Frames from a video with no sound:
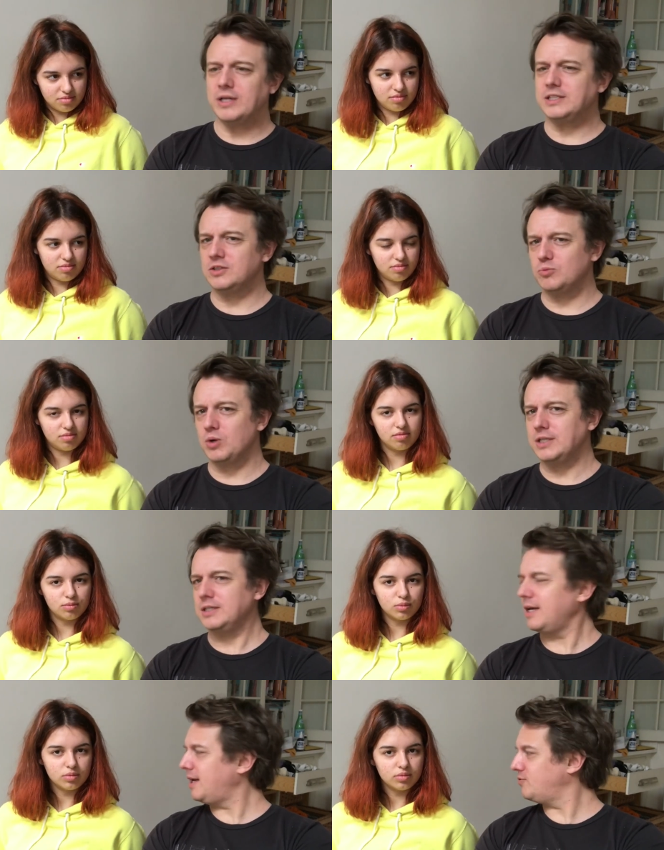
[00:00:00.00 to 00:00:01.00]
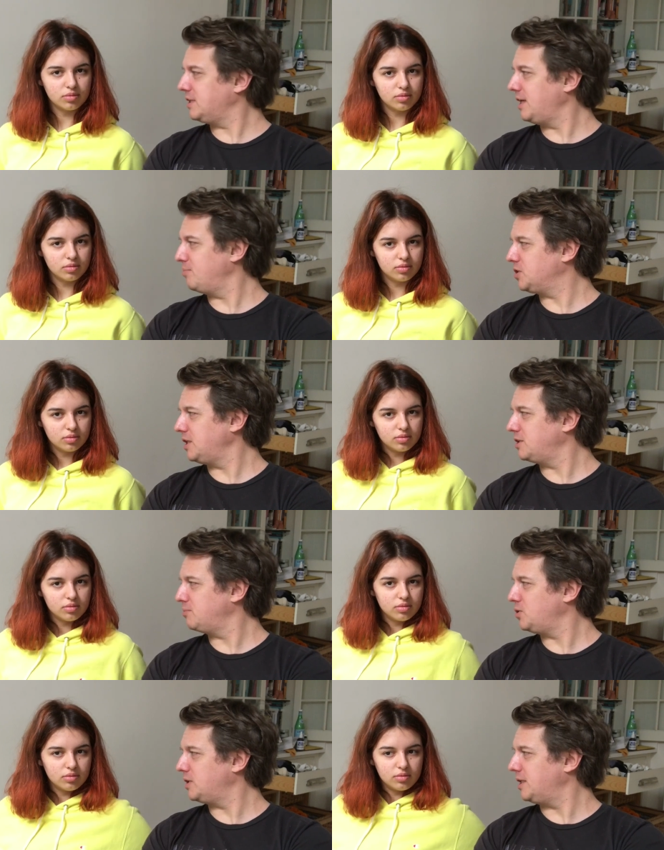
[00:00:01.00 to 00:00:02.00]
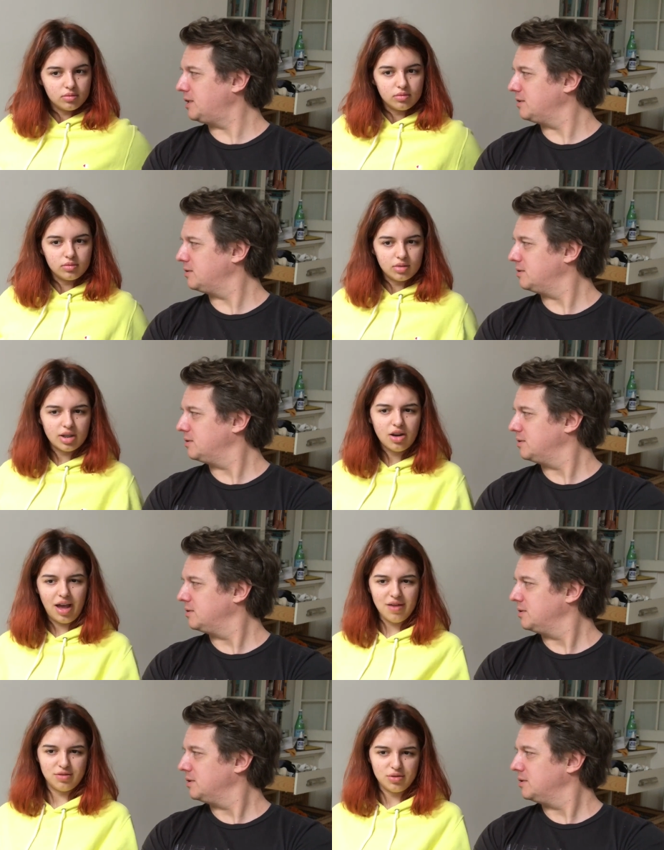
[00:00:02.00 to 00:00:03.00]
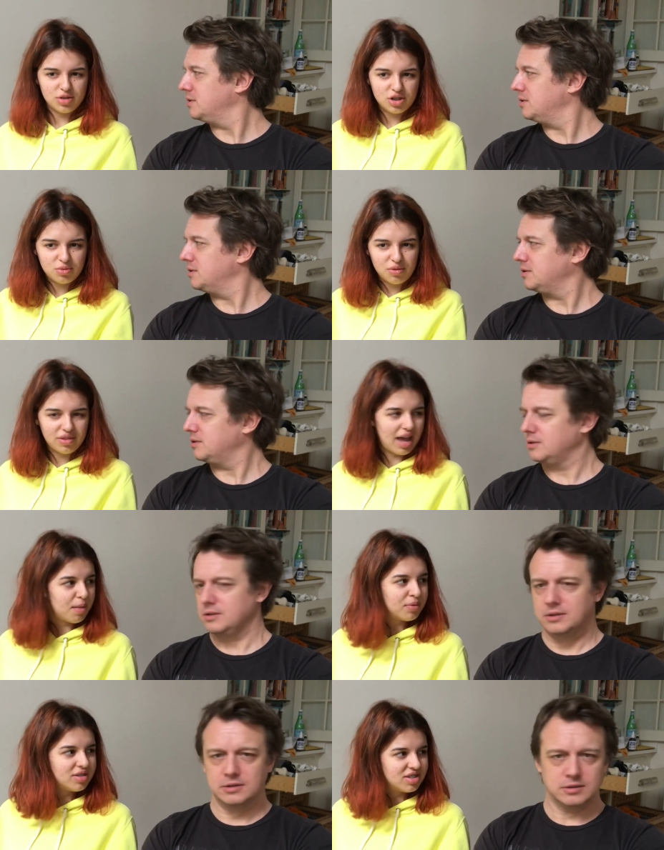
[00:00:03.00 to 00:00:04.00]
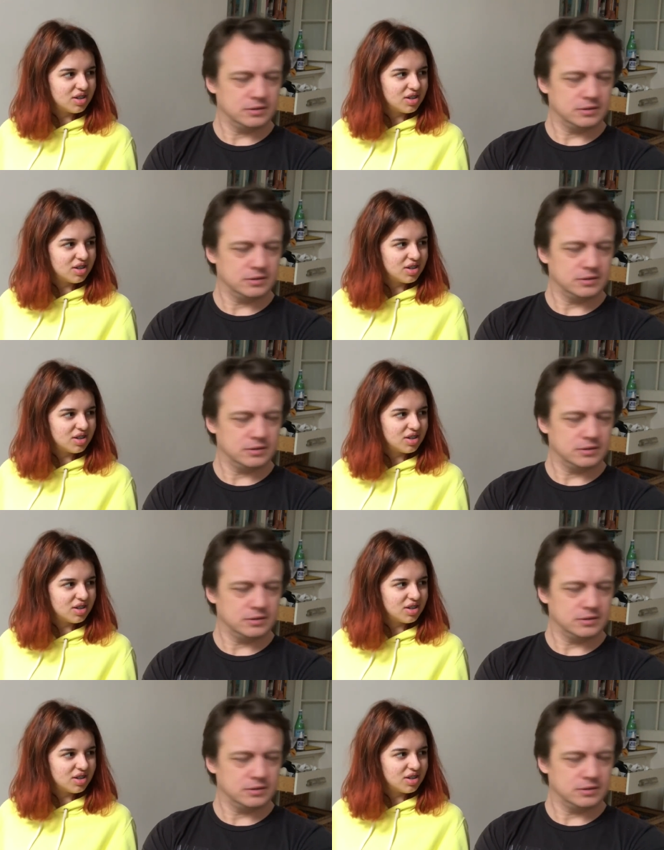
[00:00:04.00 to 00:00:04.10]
Speaker 1: why
Speaker 2: do Why do they have to keep changing body?
Speaker 1: They don't have to. It's just what that happens